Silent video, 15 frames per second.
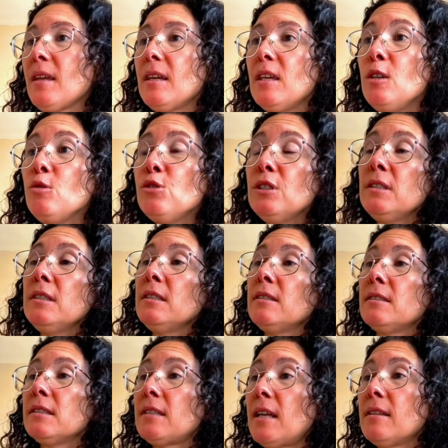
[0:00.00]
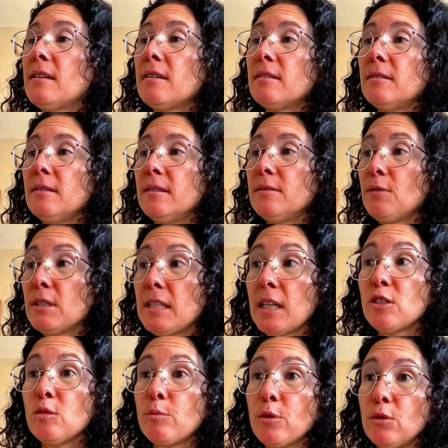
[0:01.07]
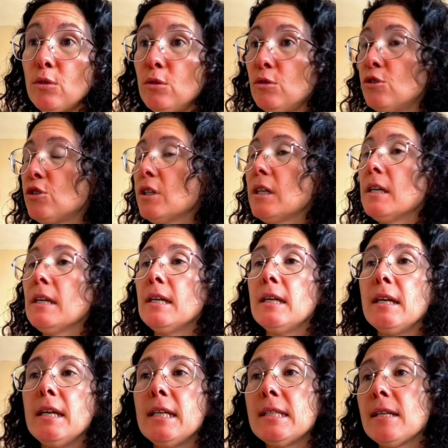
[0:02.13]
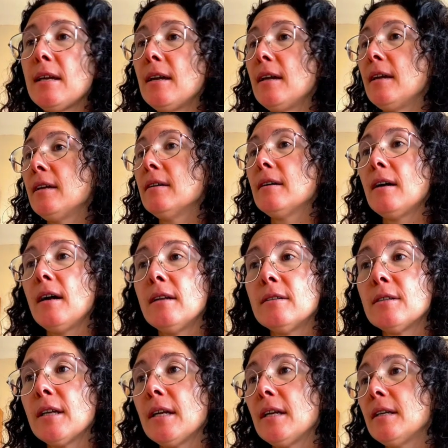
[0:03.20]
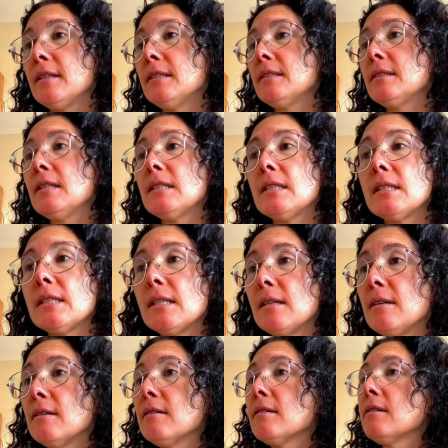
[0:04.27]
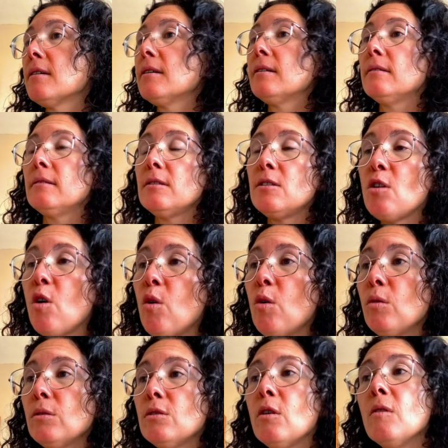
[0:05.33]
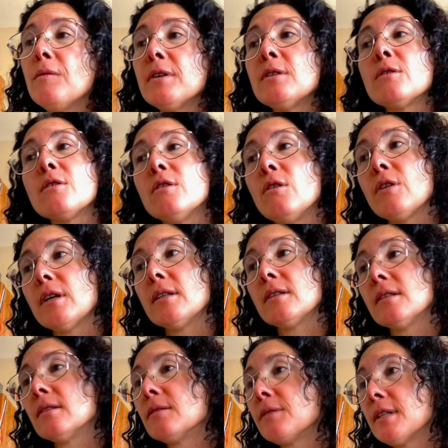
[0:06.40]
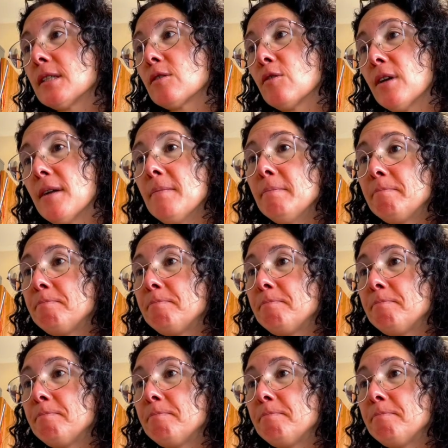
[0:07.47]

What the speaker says: using standard transaction protocols, XA, LRAs, TCC, no vendor lock-in risk, okay?